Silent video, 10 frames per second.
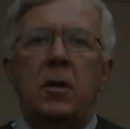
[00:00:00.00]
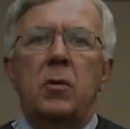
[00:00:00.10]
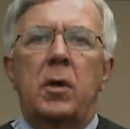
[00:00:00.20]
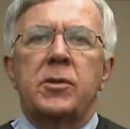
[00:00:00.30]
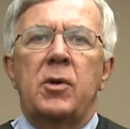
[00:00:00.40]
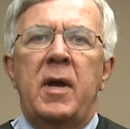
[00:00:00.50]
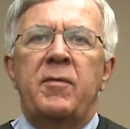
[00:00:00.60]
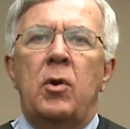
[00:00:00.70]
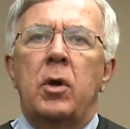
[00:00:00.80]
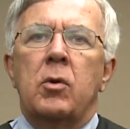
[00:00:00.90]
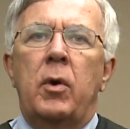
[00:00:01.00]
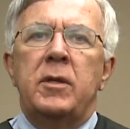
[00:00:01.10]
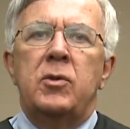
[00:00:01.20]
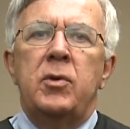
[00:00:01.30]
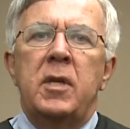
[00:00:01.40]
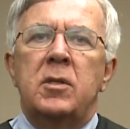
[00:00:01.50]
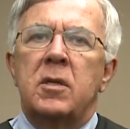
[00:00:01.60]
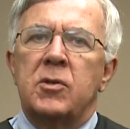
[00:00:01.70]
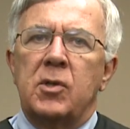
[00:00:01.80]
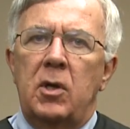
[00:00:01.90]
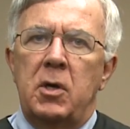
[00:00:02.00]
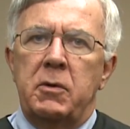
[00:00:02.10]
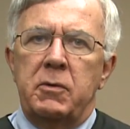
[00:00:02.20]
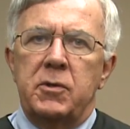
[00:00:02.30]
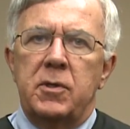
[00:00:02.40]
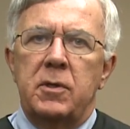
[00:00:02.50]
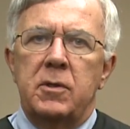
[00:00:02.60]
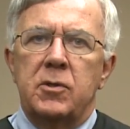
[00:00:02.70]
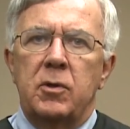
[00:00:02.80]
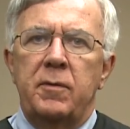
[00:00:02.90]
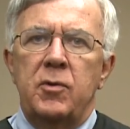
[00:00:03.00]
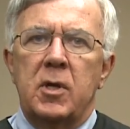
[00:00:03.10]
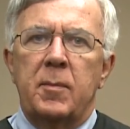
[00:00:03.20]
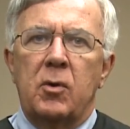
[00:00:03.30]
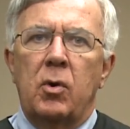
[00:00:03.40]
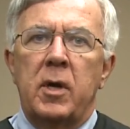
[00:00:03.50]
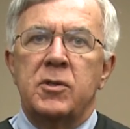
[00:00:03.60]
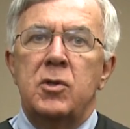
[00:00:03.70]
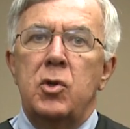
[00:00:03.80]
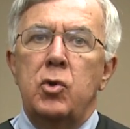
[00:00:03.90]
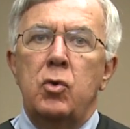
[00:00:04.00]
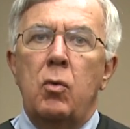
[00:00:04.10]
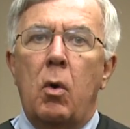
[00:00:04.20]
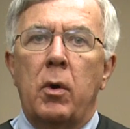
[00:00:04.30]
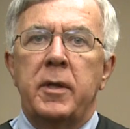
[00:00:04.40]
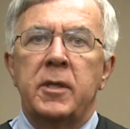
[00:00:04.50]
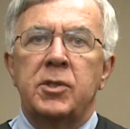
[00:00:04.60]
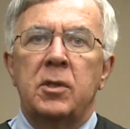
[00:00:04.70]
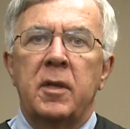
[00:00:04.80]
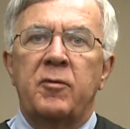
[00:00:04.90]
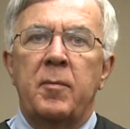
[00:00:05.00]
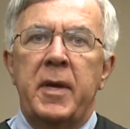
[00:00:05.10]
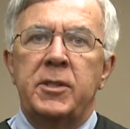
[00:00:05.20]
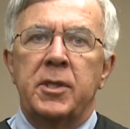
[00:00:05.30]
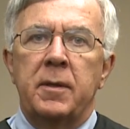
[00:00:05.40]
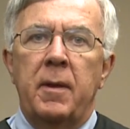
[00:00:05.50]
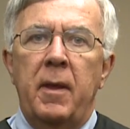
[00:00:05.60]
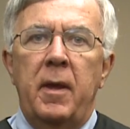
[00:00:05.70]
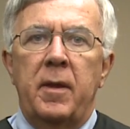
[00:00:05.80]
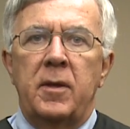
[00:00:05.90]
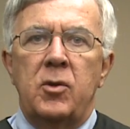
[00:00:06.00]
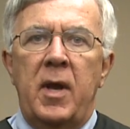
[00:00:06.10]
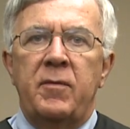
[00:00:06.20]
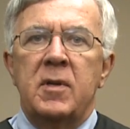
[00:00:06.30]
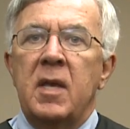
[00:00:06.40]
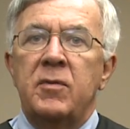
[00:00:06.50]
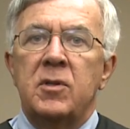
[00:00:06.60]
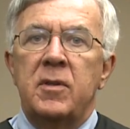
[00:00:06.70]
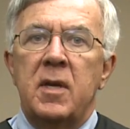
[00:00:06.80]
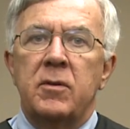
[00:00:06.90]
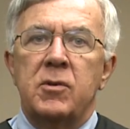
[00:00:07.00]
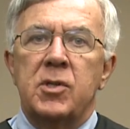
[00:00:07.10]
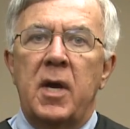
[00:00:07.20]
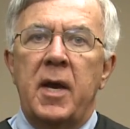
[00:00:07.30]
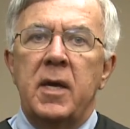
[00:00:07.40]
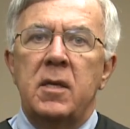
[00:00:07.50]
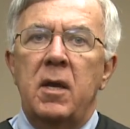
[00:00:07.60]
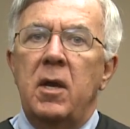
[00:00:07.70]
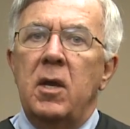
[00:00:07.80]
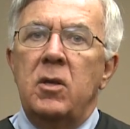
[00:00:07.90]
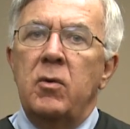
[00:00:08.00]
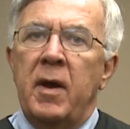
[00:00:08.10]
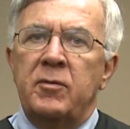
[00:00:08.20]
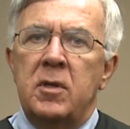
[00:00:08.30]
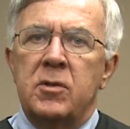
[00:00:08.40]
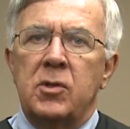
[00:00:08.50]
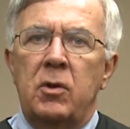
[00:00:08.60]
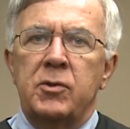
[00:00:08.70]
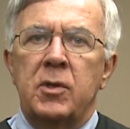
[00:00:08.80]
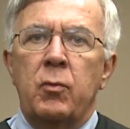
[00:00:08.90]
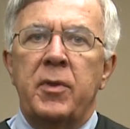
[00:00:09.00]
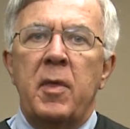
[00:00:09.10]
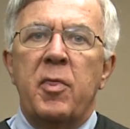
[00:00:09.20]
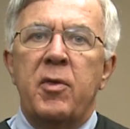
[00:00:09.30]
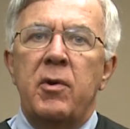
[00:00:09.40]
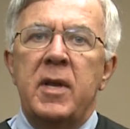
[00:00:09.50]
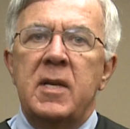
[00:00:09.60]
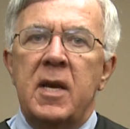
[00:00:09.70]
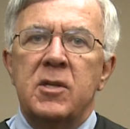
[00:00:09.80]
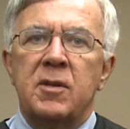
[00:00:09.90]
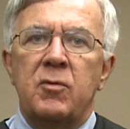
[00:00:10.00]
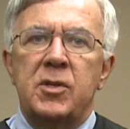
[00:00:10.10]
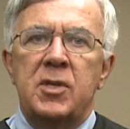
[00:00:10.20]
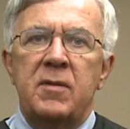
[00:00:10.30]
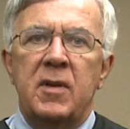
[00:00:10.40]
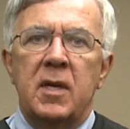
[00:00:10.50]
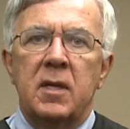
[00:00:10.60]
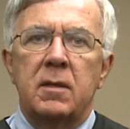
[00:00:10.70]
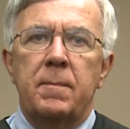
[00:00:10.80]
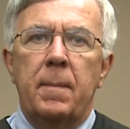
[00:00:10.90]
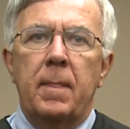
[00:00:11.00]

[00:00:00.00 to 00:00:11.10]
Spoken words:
You also have an ongoing duty to disclose, so if you come across new or additional information that you haven't given to the other side, you have to disclose it within 30 days of receiving it.